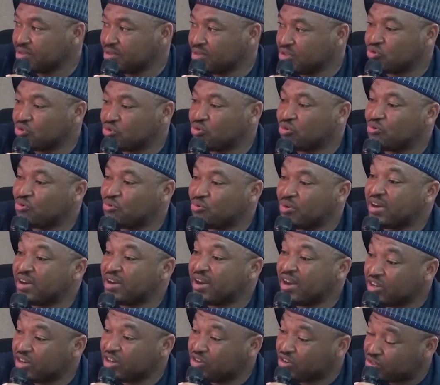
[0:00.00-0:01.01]
So we
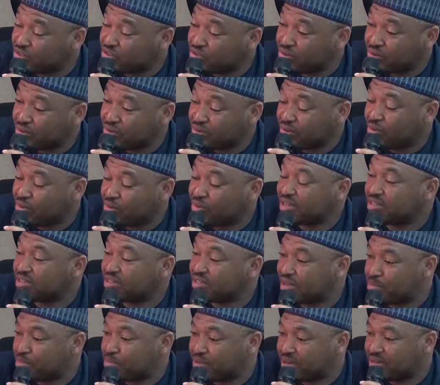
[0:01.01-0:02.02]
really don't know what
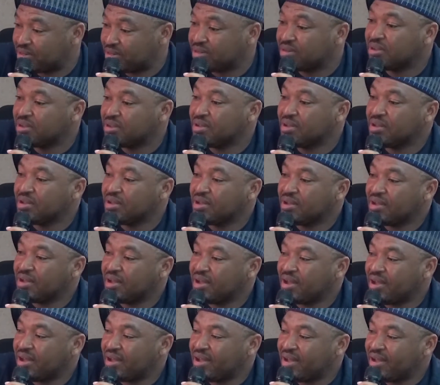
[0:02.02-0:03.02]
is happening.
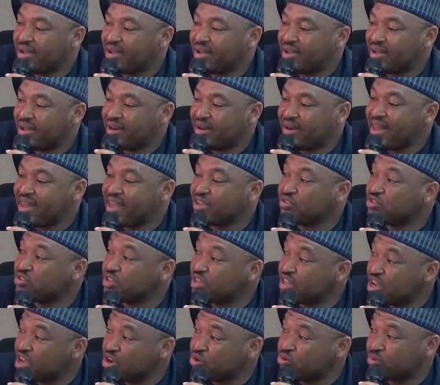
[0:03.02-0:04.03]
Uh, like
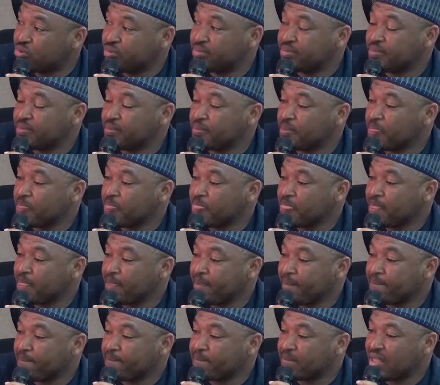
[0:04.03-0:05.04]
Zungeru,
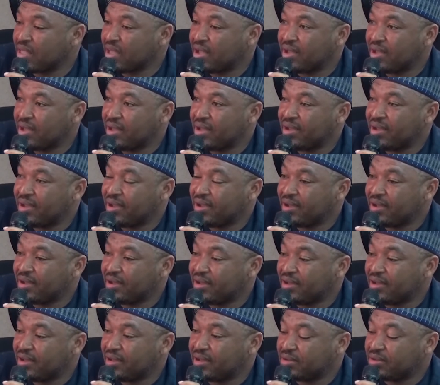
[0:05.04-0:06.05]

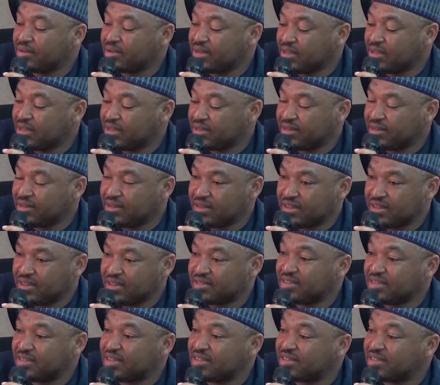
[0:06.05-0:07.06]
uh,
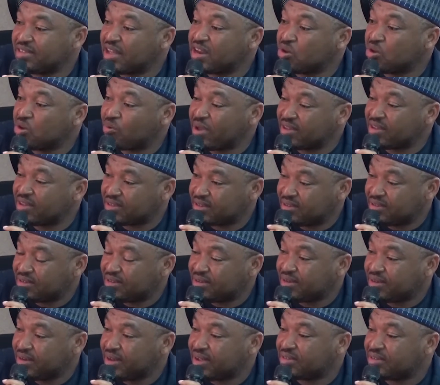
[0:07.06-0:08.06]
is this a request
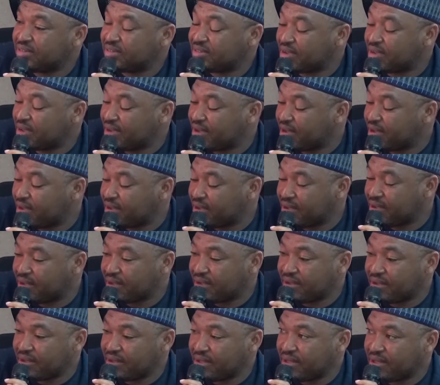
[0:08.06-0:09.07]
that
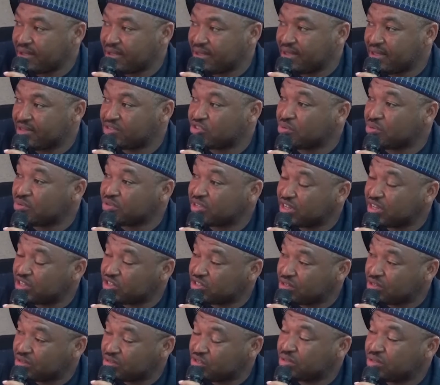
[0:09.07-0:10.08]
uh, a
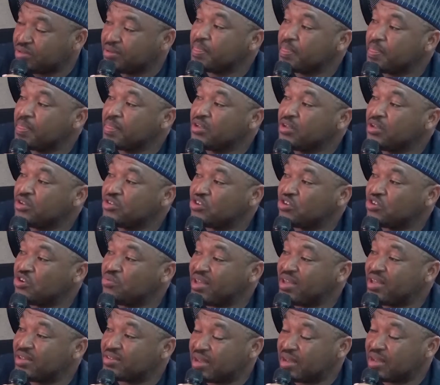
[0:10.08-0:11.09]
substation should
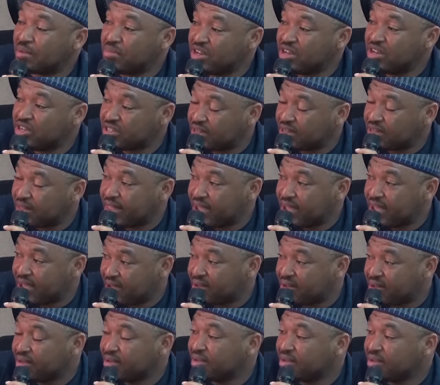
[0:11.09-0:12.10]
be established
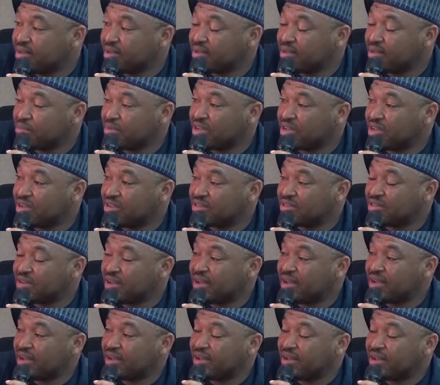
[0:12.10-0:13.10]
there because
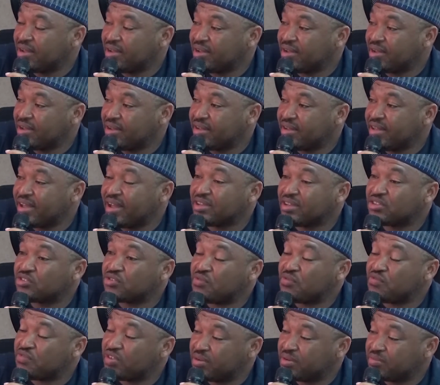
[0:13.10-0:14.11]
uh, they are
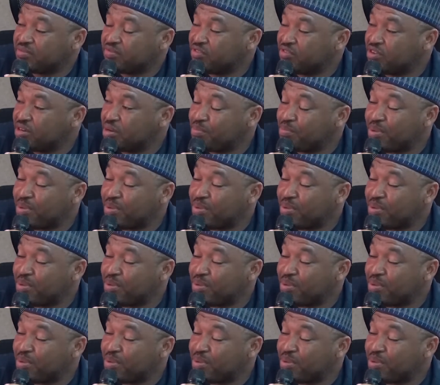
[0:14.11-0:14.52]
suffering. For the